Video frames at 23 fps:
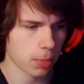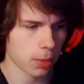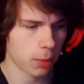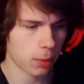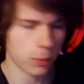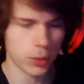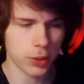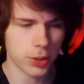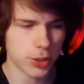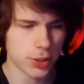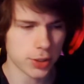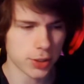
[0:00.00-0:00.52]

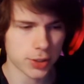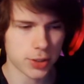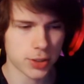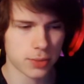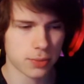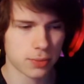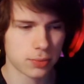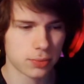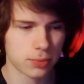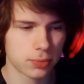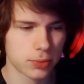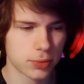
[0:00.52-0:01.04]
we just
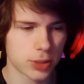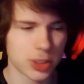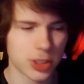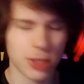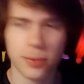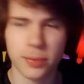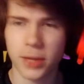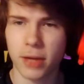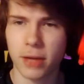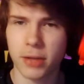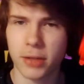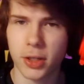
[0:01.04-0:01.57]

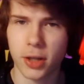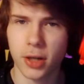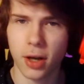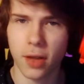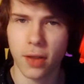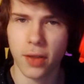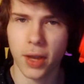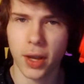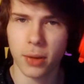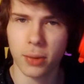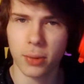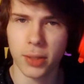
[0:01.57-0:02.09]
stopped having
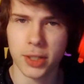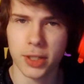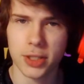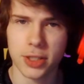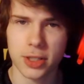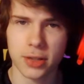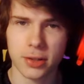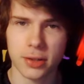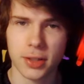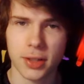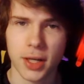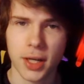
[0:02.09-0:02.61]
contact with each
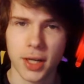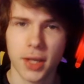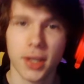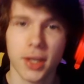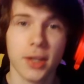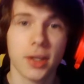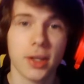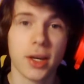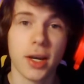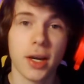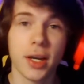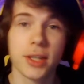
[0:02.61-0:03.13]
other.
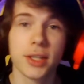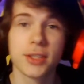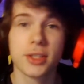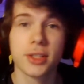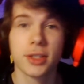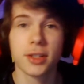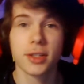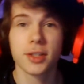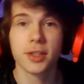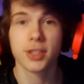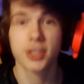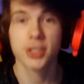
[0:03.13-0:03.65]
The guy I
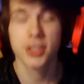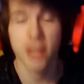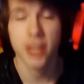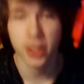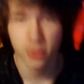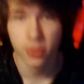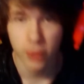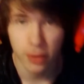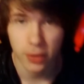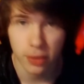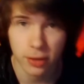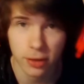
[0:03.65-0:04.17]
started this
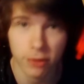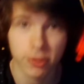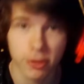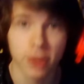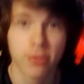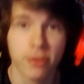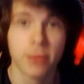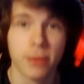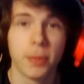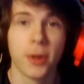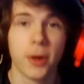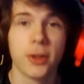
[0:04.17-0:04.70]
channel with, the
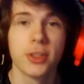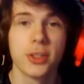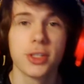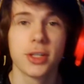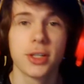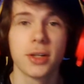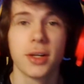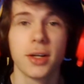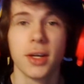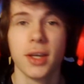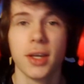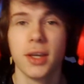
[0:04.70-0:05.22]
Fluffy
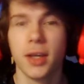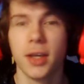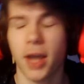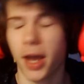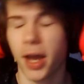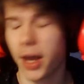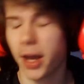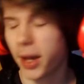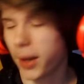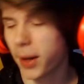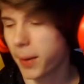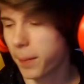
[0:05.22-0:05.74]
Puncher,
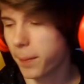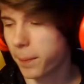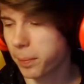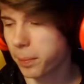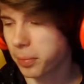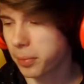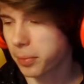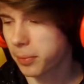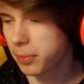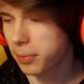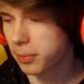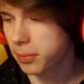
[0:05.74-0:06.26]
um,
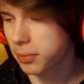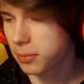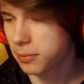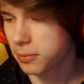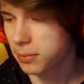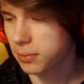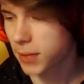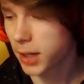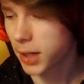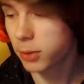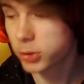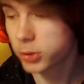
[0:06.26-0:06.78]

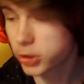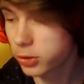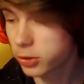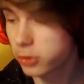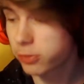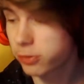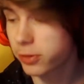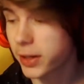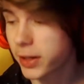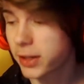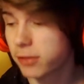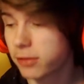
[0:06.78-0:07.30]
it was a good
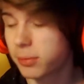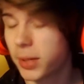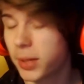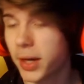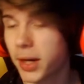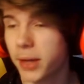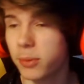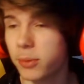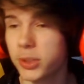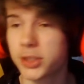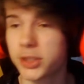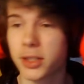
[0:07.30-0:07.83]
friend of
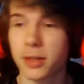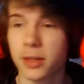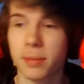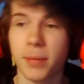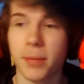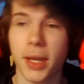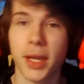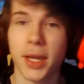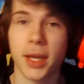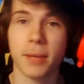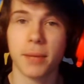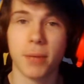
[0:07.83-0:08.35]
mine. We started
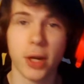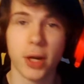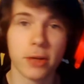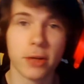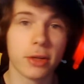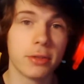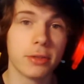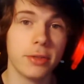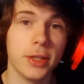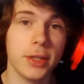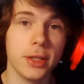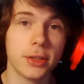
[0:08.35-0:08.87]
making
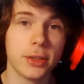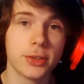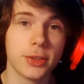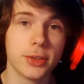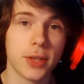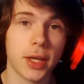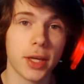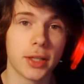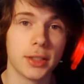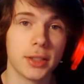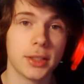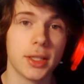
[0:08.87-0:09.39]
Minecraft videos
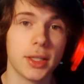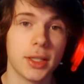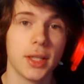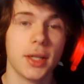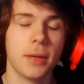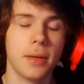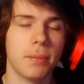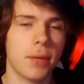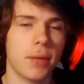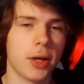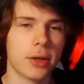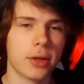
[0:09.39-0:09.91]
together,
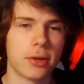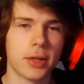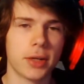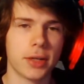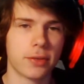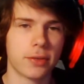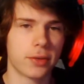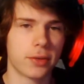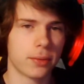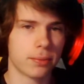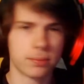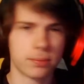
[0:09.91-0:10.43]

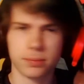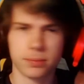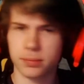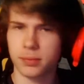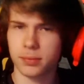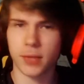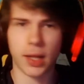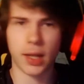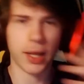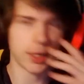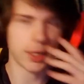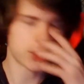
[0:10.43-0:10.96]
Minecraft
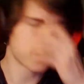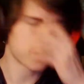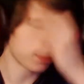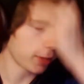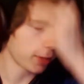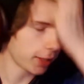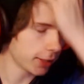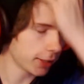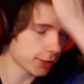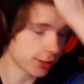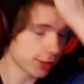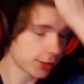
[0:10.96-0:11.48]
Let's
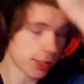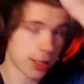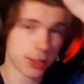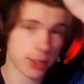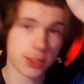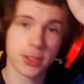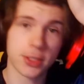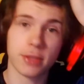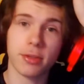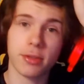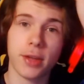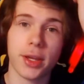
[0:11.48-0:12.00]
Plays and
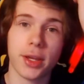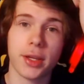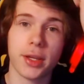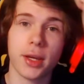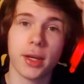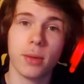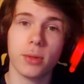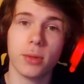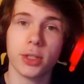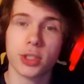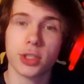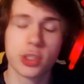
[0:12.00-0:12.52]
stuff like that
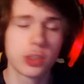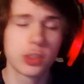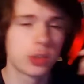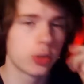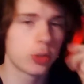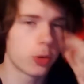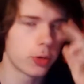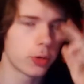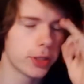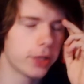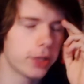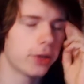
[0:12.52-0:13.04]
with a
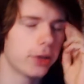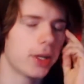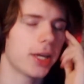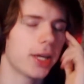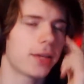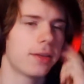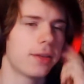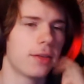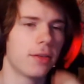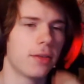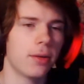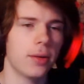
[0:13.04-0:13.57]
story
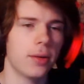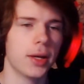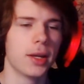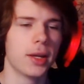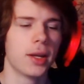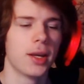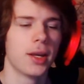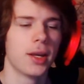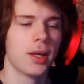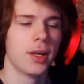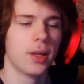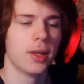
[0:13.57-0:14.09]
connected to it,
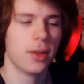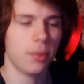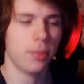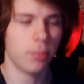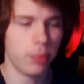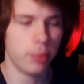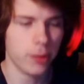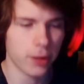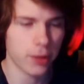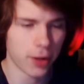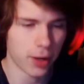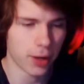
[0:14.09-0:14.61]

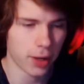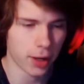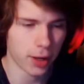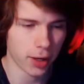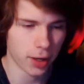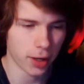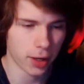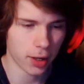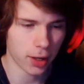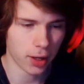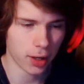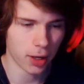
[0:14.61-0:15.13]
but
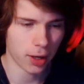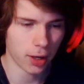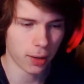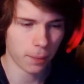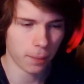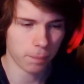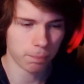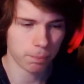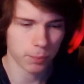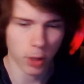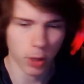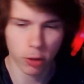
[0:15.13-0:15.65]

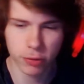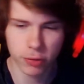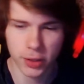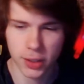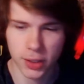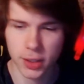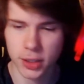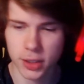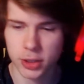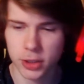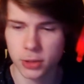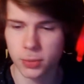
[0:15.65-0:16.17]
um, over the
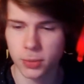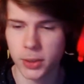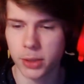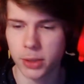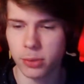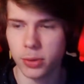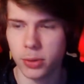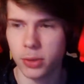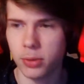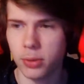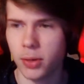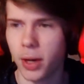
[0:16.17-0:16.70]
years we
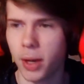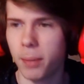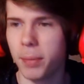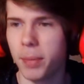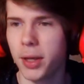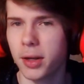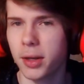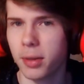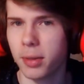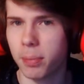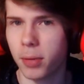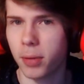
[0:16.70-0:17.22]
grew a
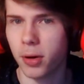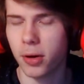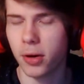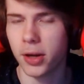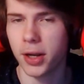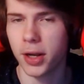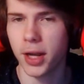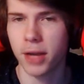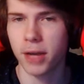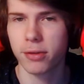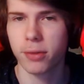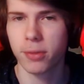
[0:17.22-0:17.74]
bit apart,
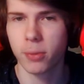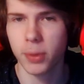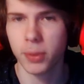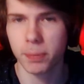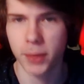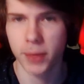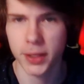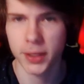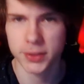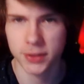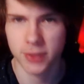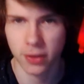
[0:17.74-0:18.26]
and after we
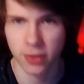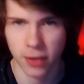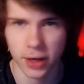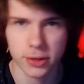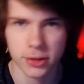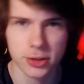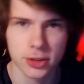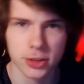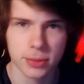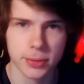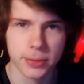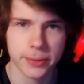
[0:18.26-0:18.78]
passed a
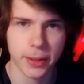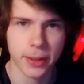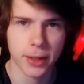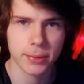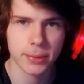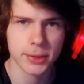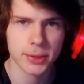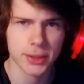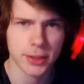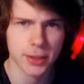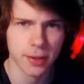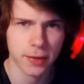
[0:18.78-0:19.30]
thousand
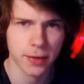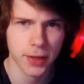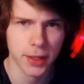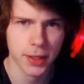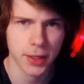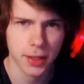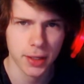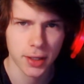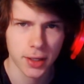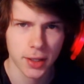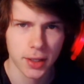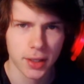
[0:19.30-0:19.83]
subscribers, I
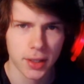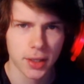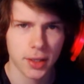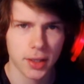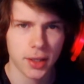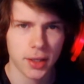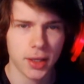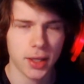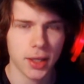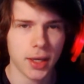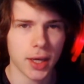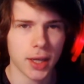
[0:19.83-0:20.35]
think
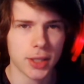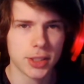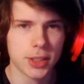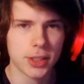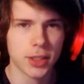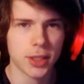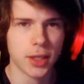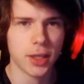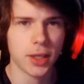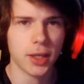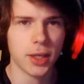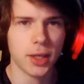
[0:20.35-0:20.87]
he
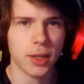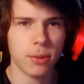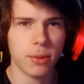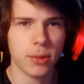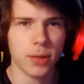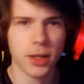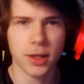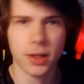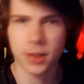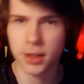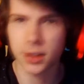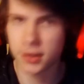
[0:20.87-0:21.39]
actually we
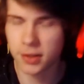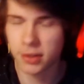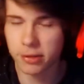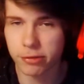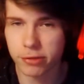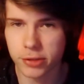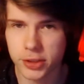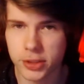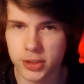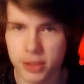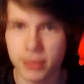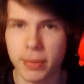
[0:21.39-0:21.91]
had an
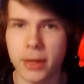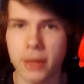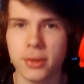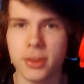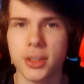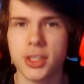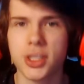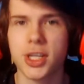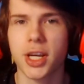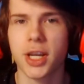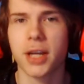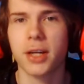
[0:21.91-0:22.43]
indifference about the
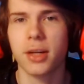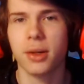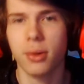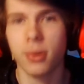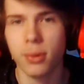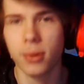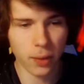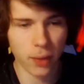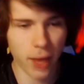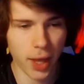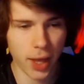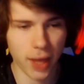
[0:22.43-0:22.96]
channel,
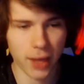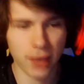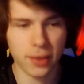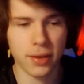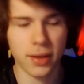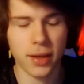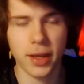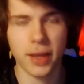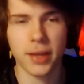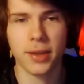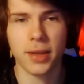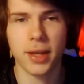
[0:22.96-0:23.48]
and
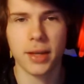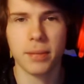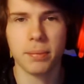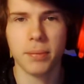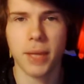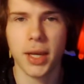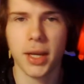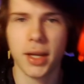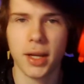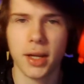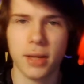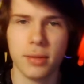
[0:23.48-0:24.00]
and that
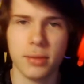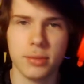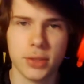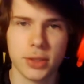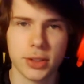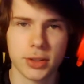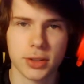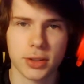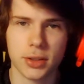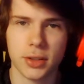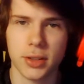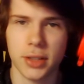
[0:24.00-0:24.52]
made him
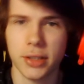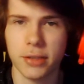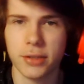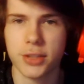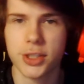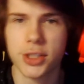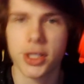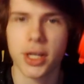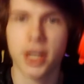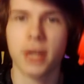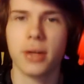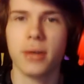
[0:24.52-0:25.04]
just leave the
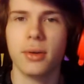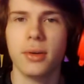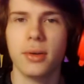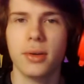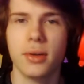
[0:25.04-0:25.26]
channel.